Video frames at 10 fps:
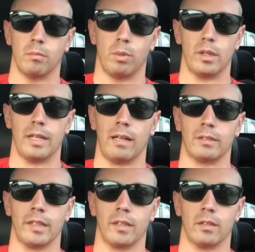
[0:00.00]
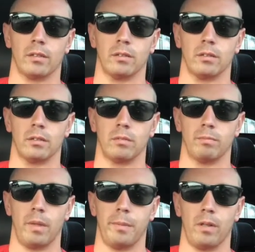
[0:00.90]
put it out there, and
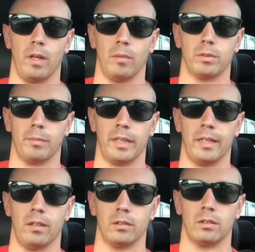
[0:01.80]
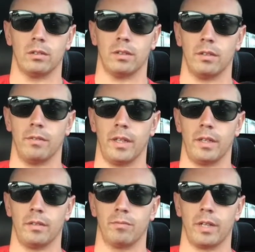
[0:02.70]
maybe it'll help somebody else if
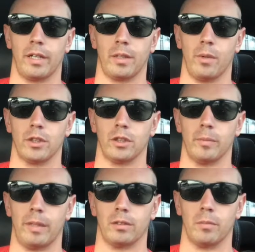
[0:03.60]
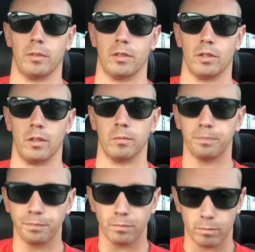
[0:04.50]
they got any questions about something. So,
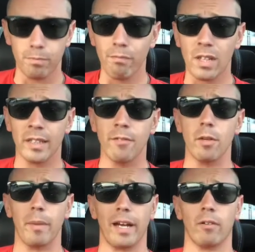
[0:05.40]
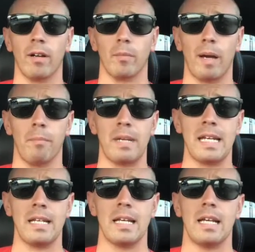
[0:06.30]
I'll give you a background about
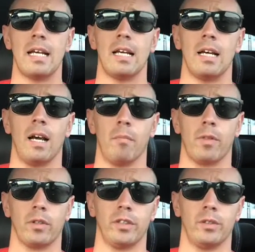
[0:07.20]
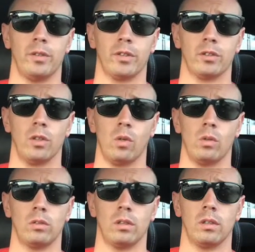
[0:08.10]
me. I'm 32 years
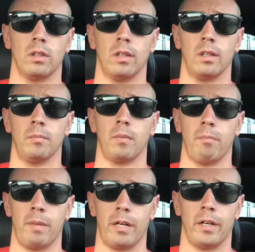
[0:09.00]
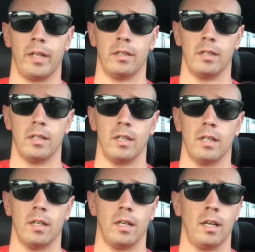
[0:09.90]
old. I'm married.
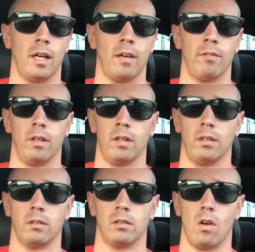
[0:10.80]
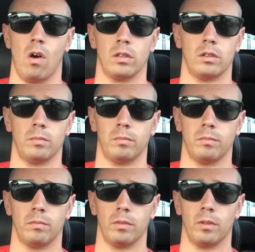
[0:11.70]
I have a awesome
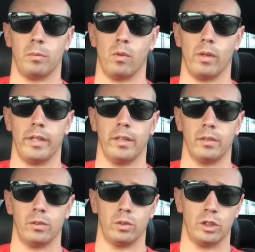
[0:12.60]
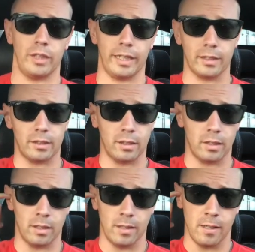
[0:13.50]
little boy who's 6.
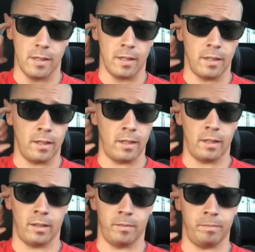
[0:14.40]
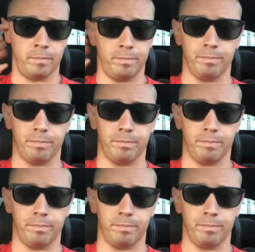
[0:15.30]
Um,